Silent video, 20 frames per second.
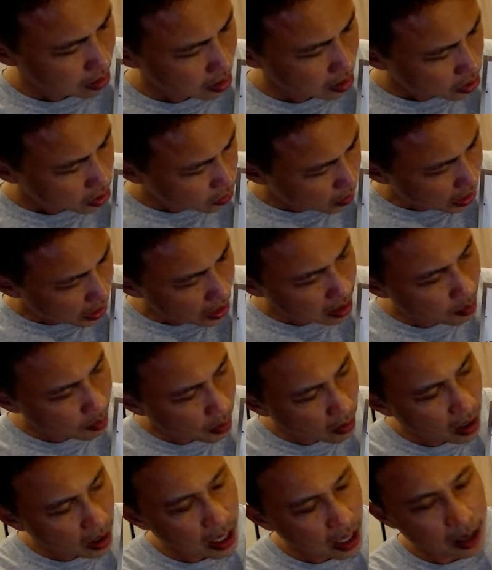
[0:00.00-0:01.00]
You add them
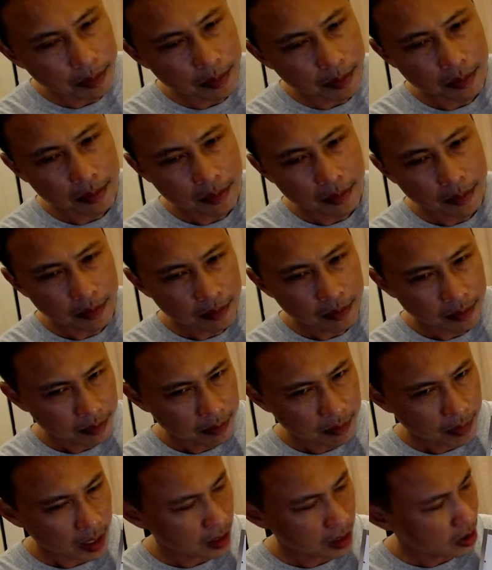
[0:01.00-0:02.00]
all up,
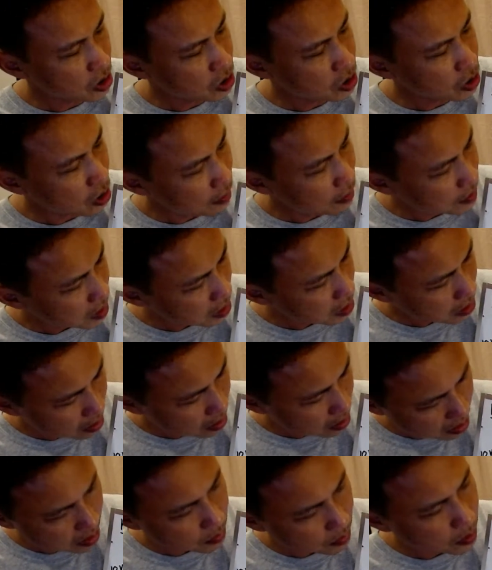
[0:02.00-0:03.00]
and Kirchhoff said
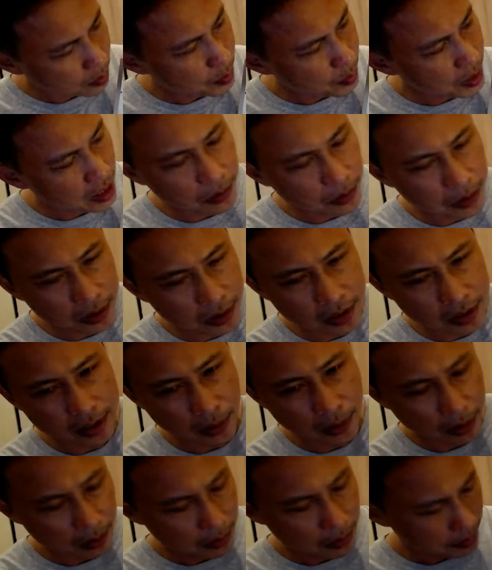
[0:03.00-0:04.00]
they will be equal to
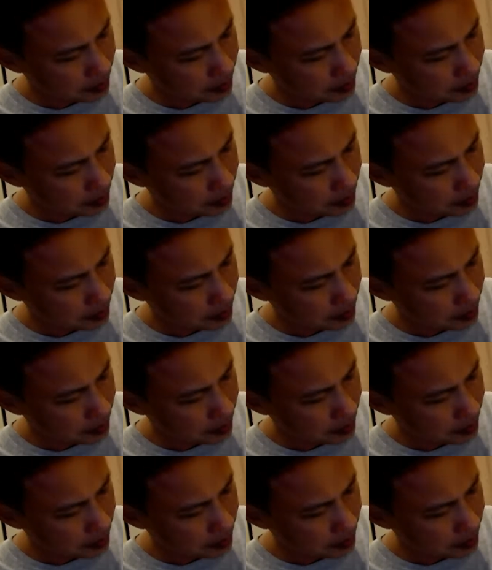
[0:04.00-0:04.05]
0.